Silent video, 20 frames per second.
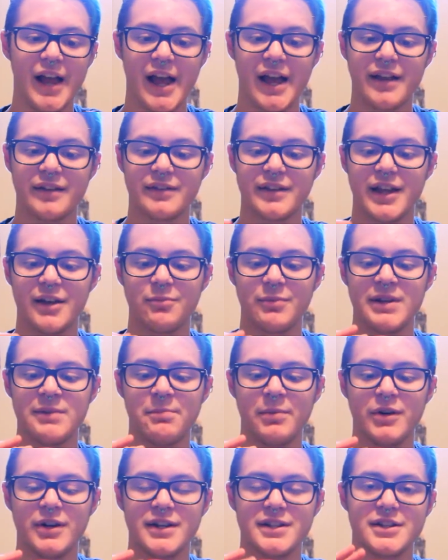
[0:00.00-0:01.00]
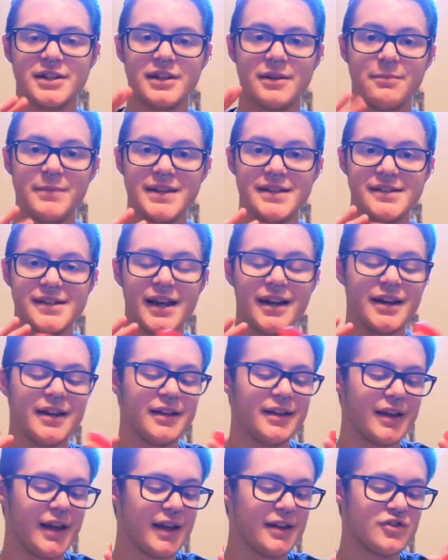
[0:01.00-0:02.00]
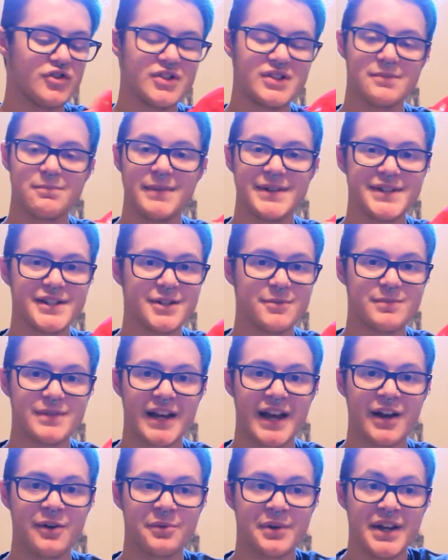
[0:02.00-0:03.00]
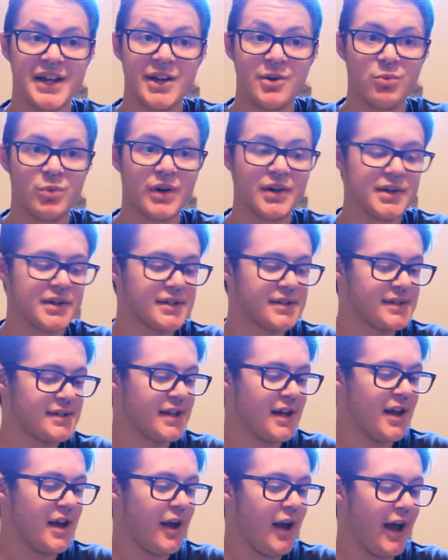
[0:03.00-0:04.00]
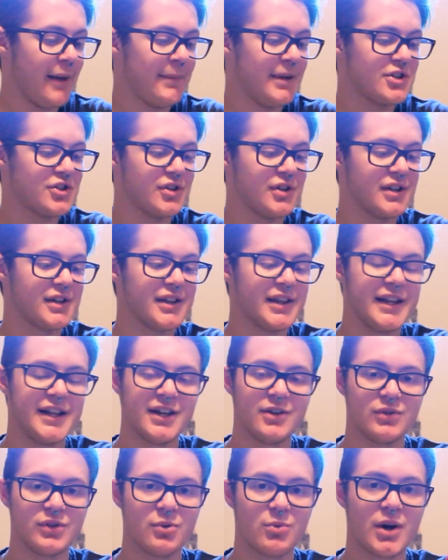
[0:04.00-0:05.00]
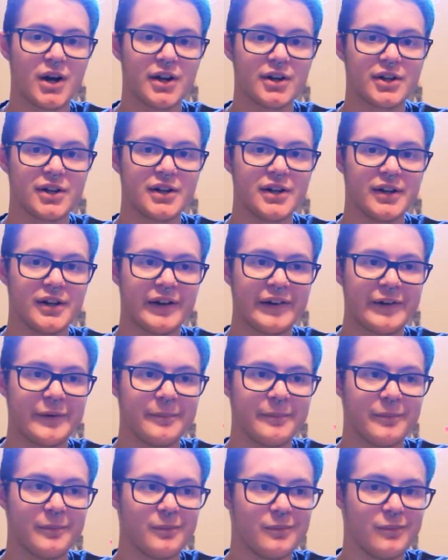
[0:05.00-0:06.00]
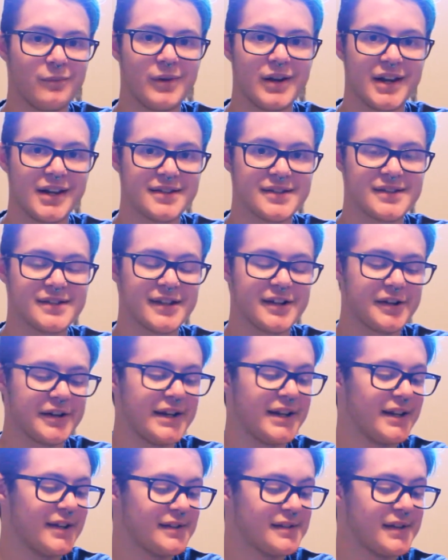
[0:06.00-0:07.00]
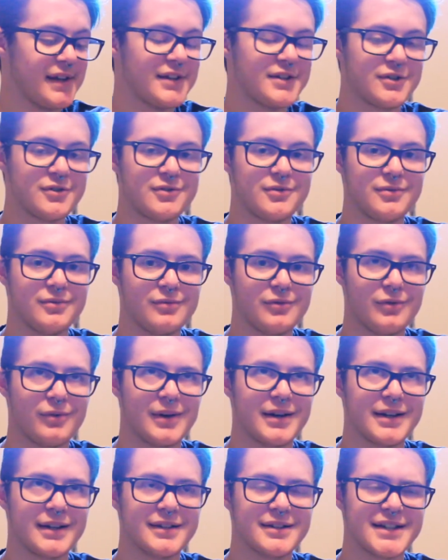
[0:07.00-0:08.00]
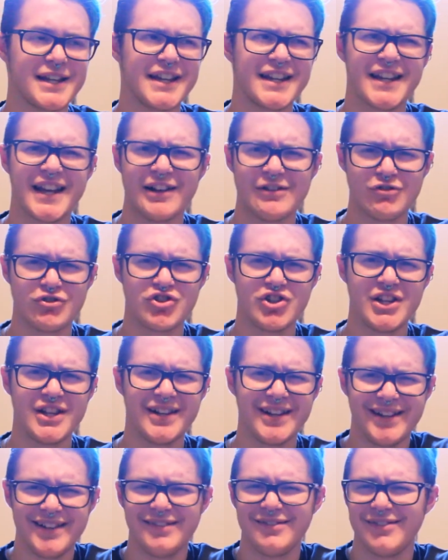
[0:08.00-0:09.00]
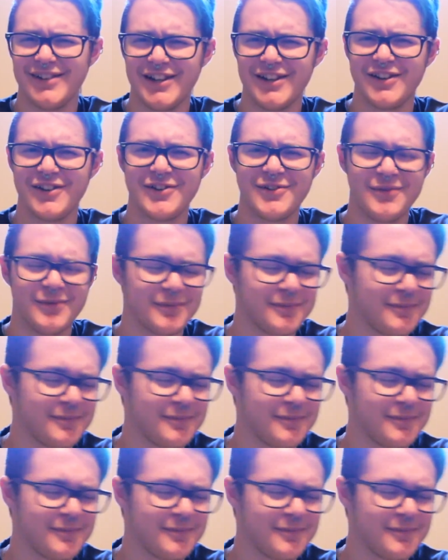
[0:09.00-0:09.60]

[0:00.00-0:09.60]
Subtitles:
and then we put it to the mist setting and just mist him down. It works. I make sure to clean out the water when necessary, because I don't want it to get algae in it, you know.